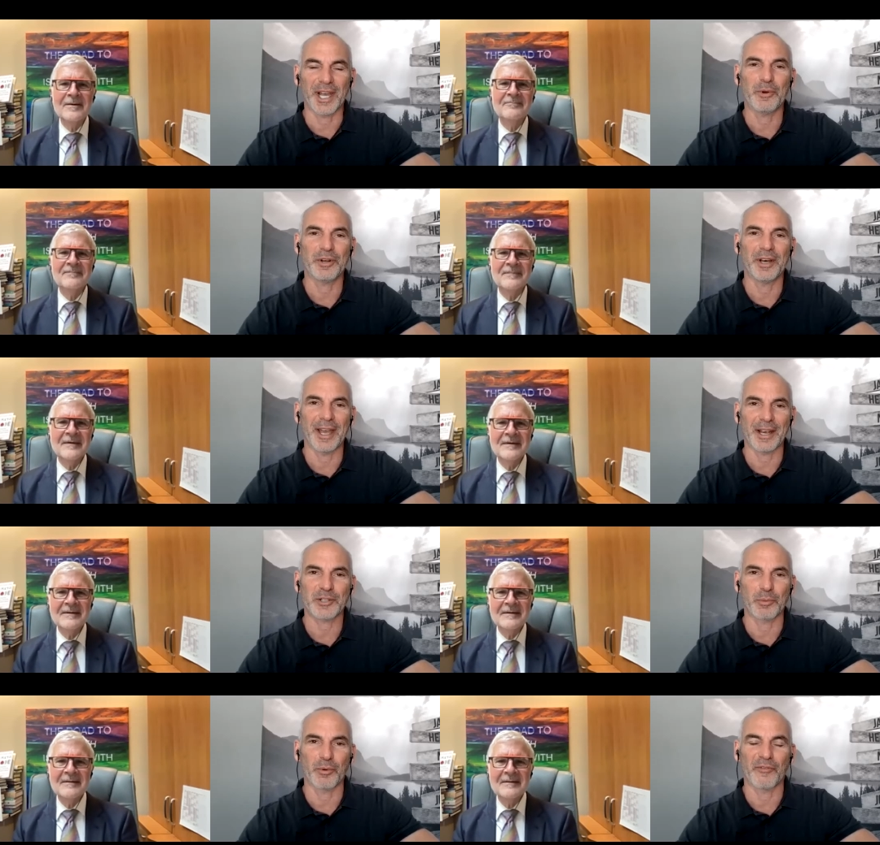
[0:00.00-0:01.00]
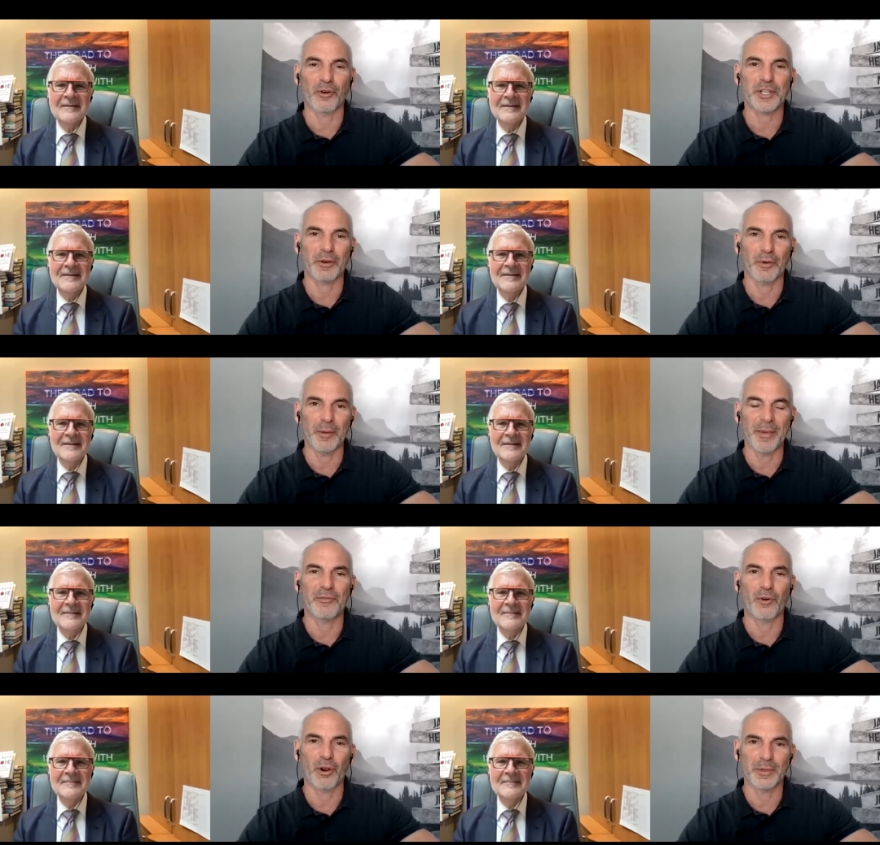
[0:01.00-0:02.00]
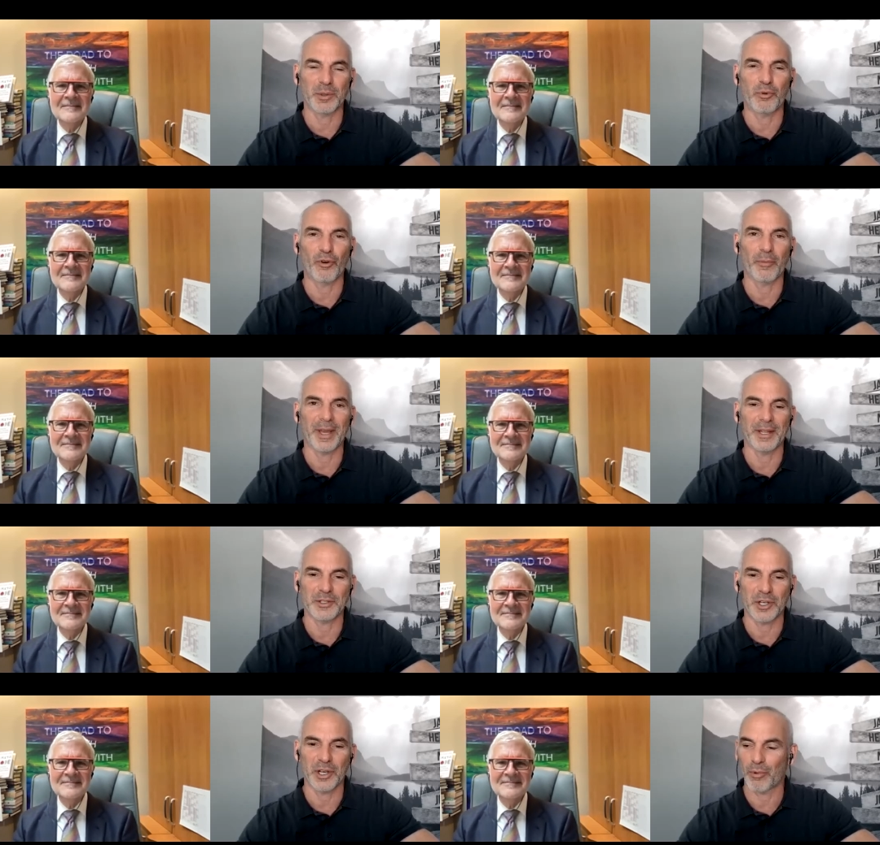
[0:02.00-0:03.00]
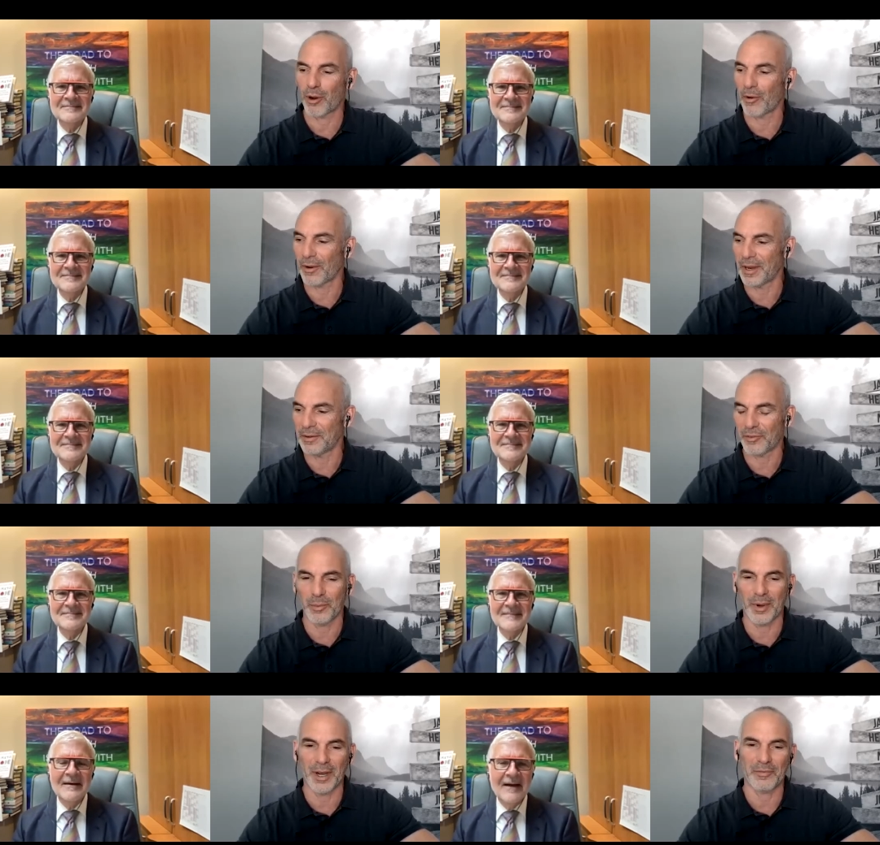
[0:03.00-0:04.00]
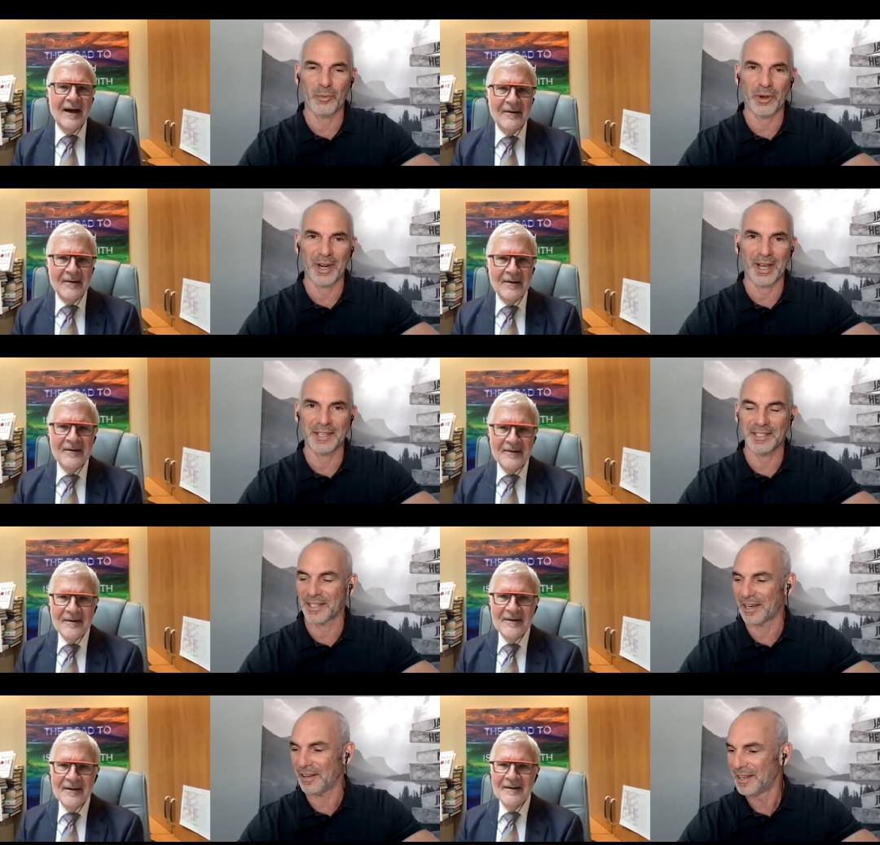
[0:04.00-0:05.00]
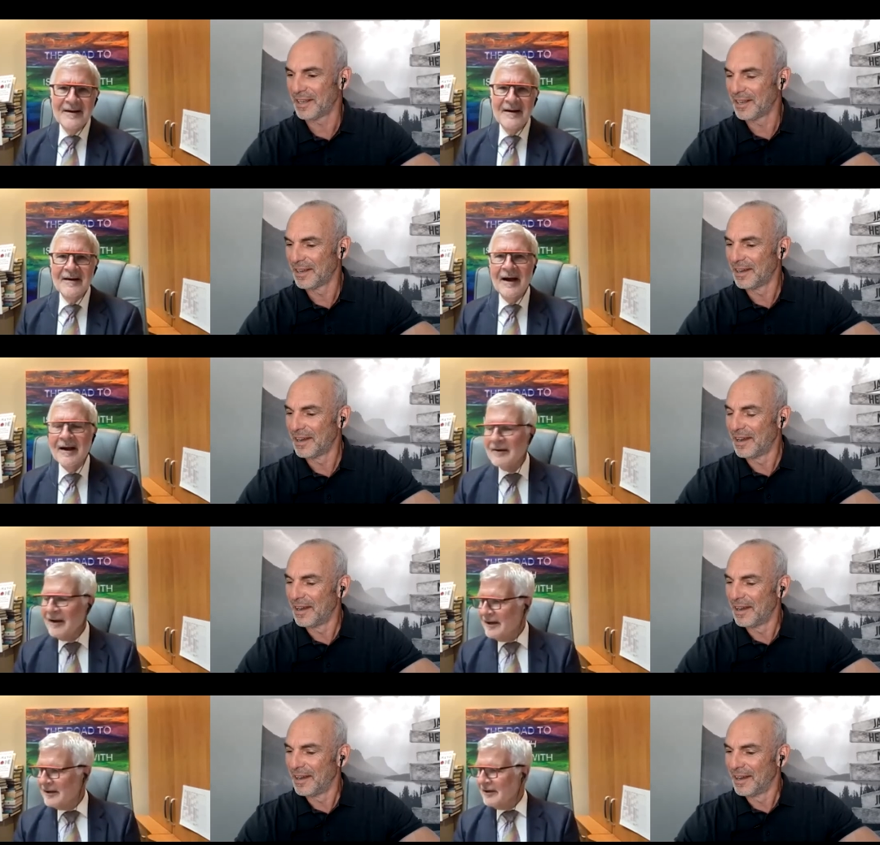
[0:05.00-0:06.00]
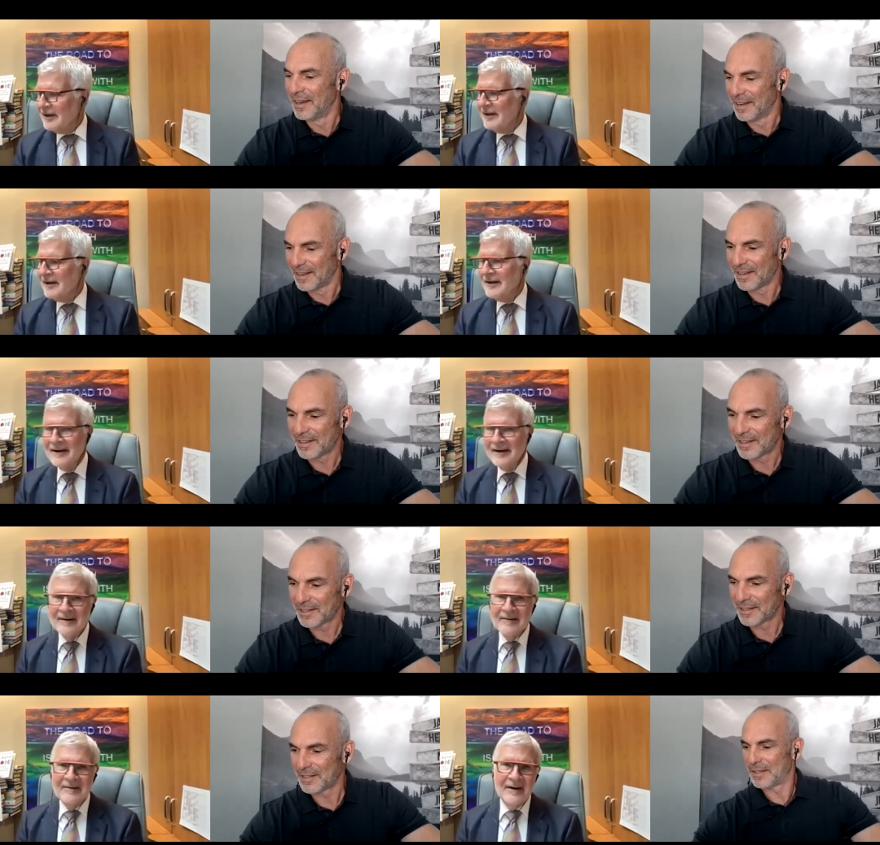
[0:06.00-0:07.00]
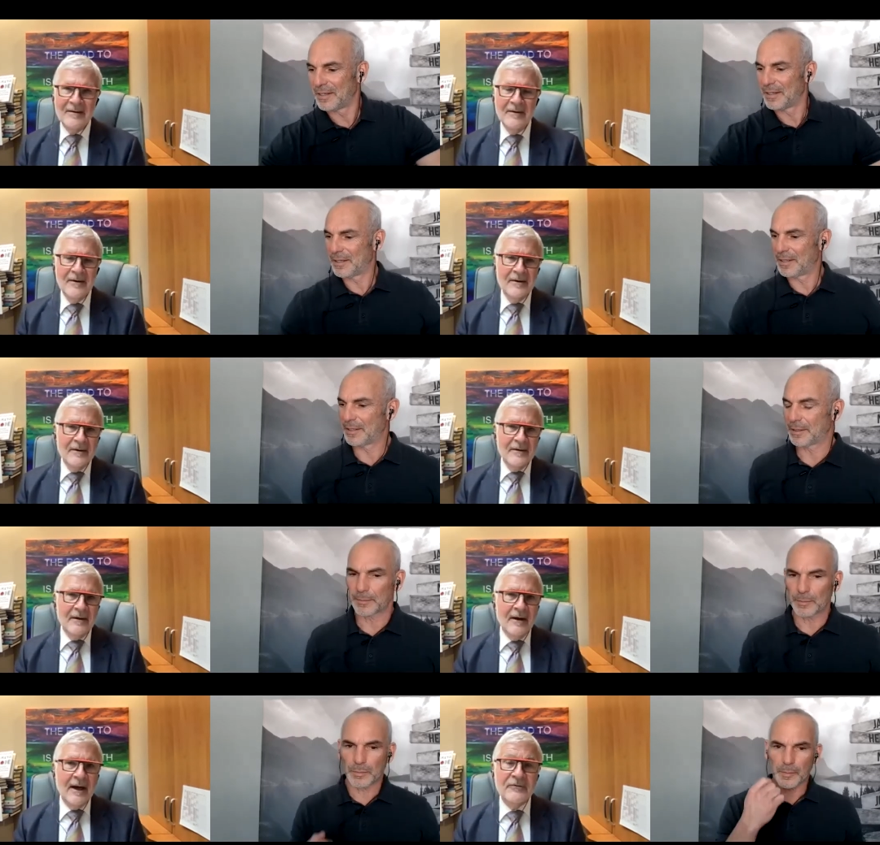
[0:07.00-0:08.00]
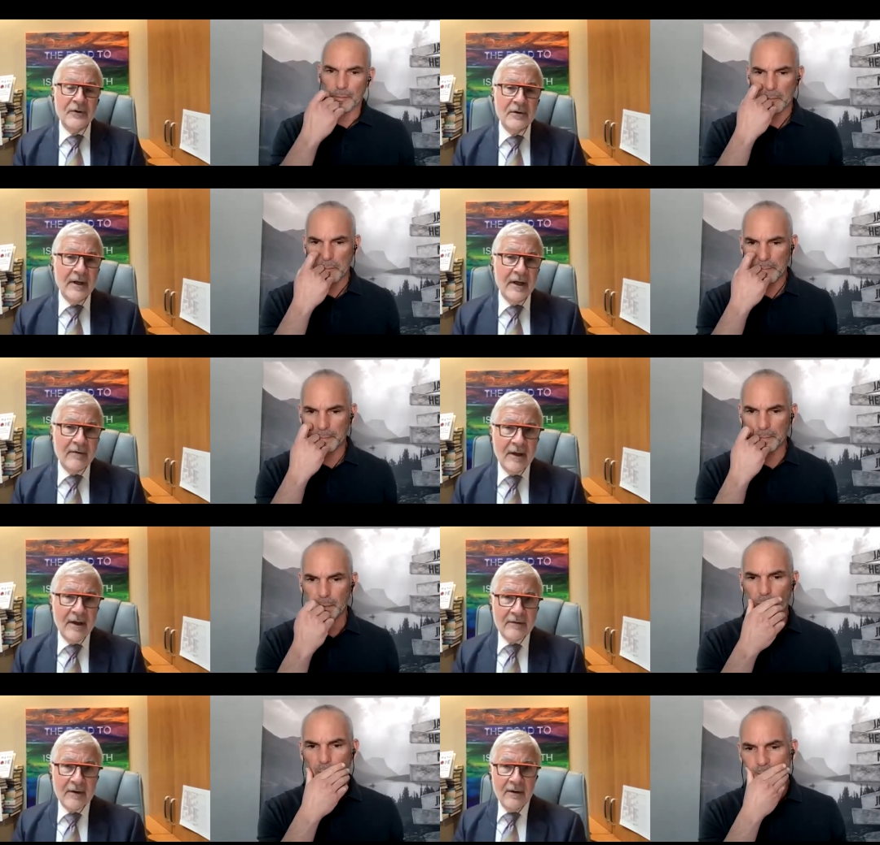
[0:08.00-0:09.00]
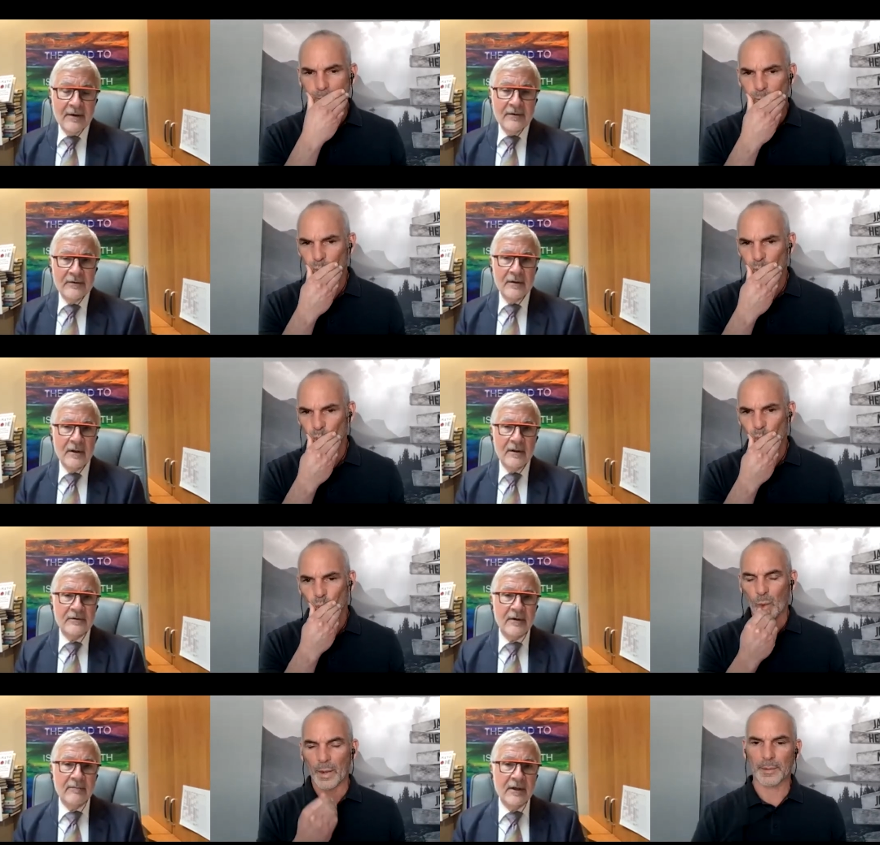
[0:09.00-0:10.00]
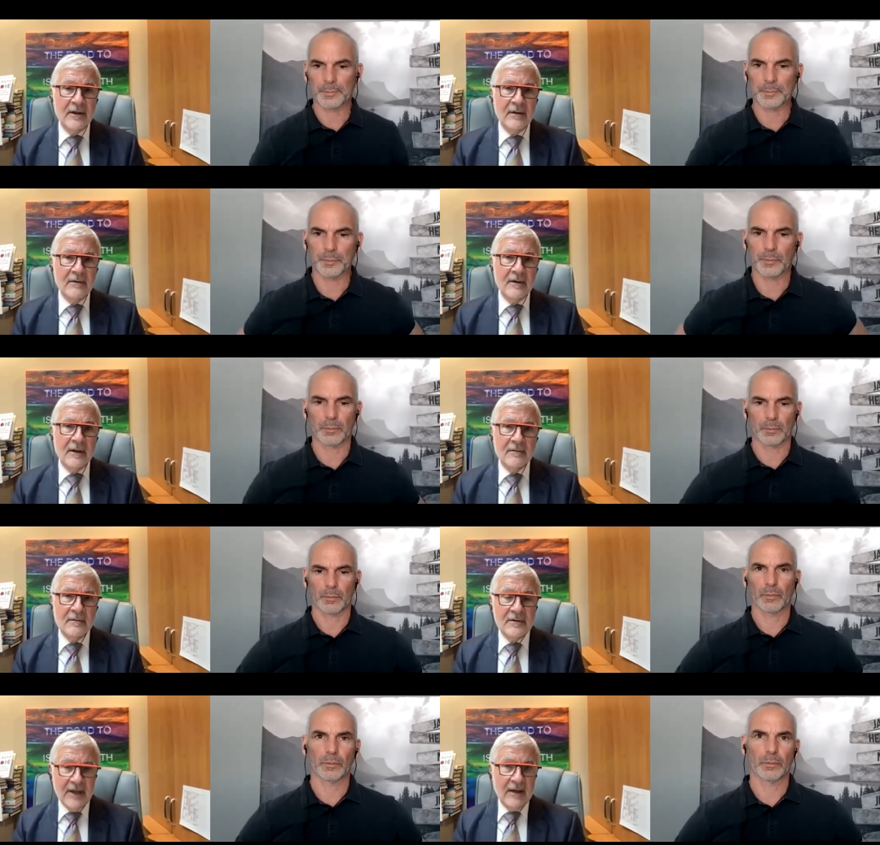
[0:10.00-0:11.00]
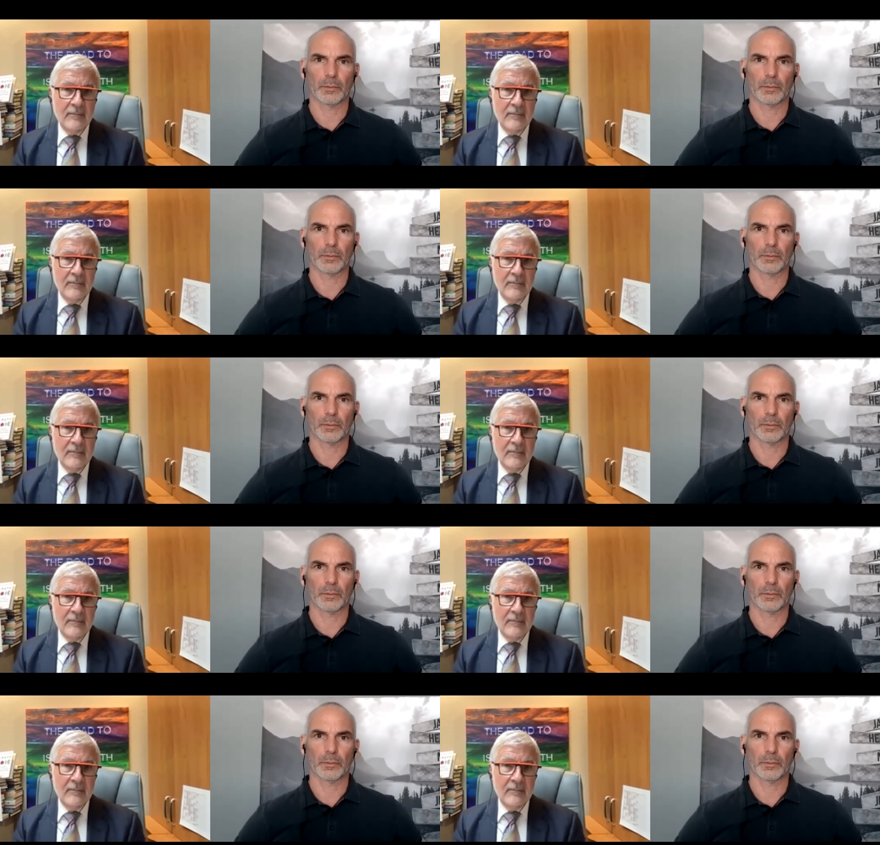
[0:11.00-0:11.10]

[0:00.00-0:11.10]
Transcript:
Speaker 1: I would uh, actually reverse that. Right, metformin is the poor man's uh, berberine, from uh, uh, from what I can tell.
Speaker 2: I, I agree. Uh, I I certainly have a lot of colleagues in longevity that take